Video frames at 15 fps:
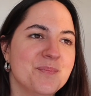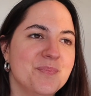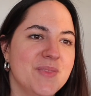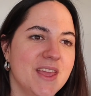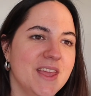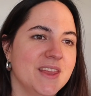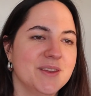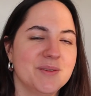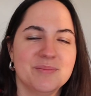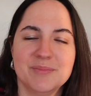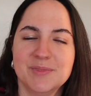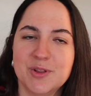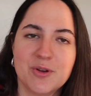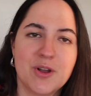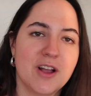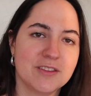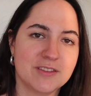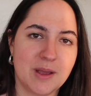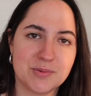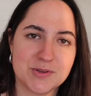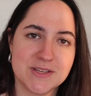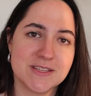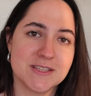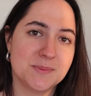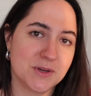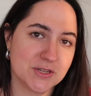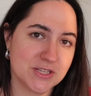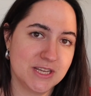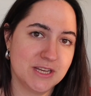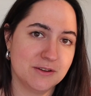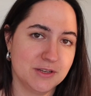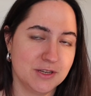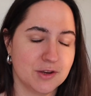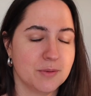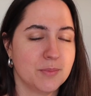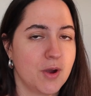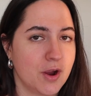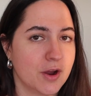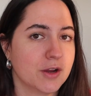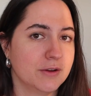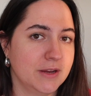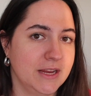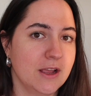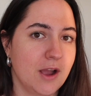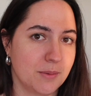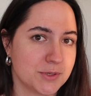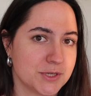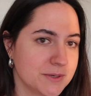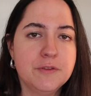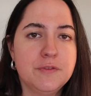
then low cost options, especially here in Europe, are a great option.